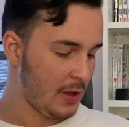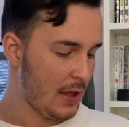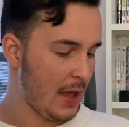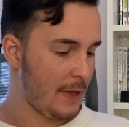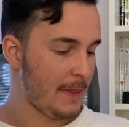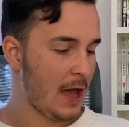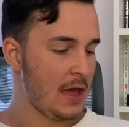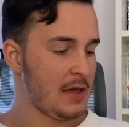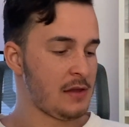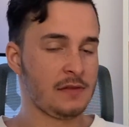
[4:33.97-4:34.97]
and that
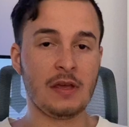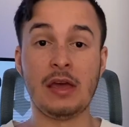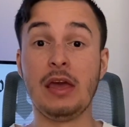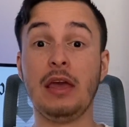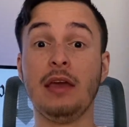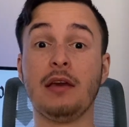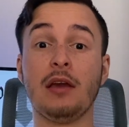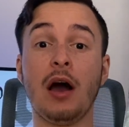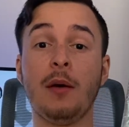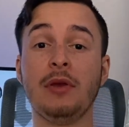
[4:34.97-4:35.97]
is
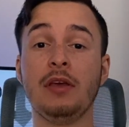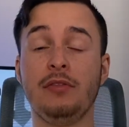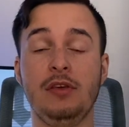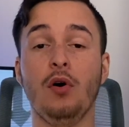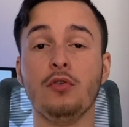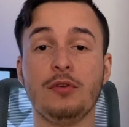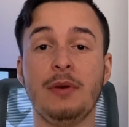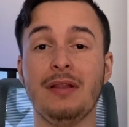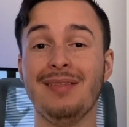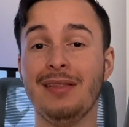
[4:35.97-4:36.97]
Ikigami, The
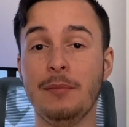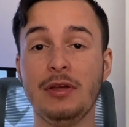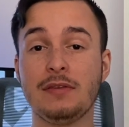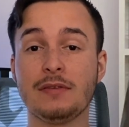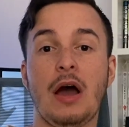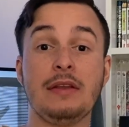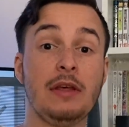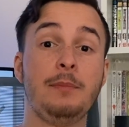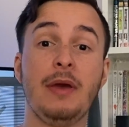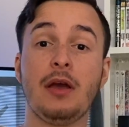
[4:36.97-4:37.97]
Ultimate Limit. I
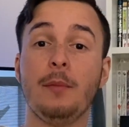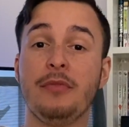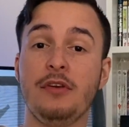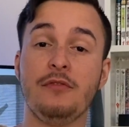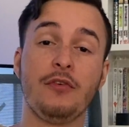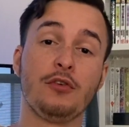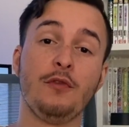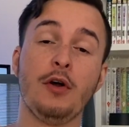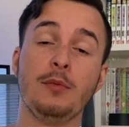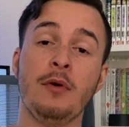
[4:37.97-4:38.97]
did pick up the first
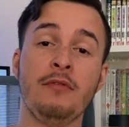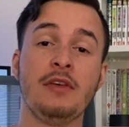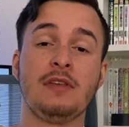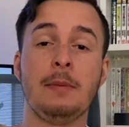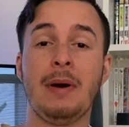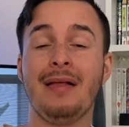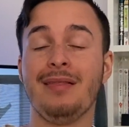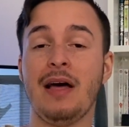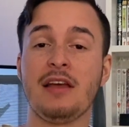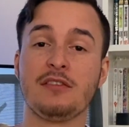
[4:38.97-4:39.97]
volume of this in my
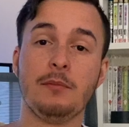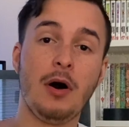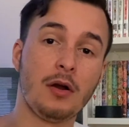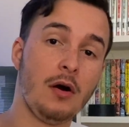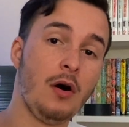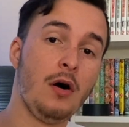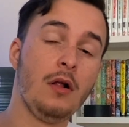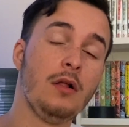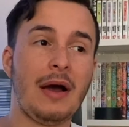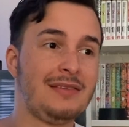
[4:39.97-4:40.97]
last manga
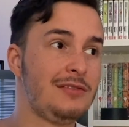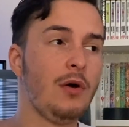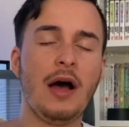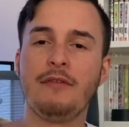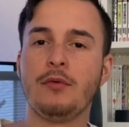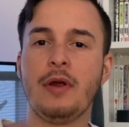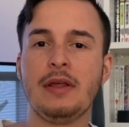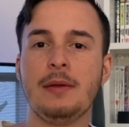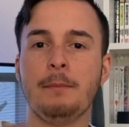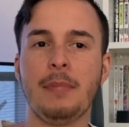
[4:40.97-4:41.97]
haul. I still haven't read
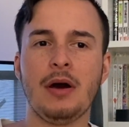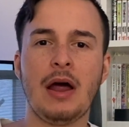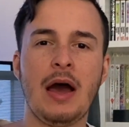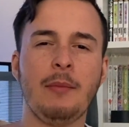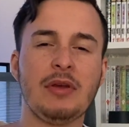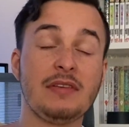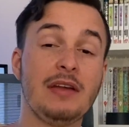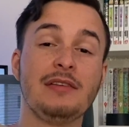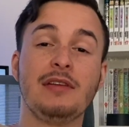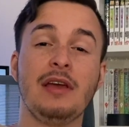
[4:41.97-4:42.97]
it, but I'm
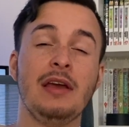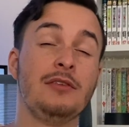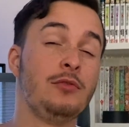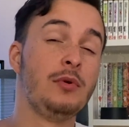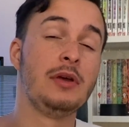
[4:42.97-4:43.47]
excited to get into it.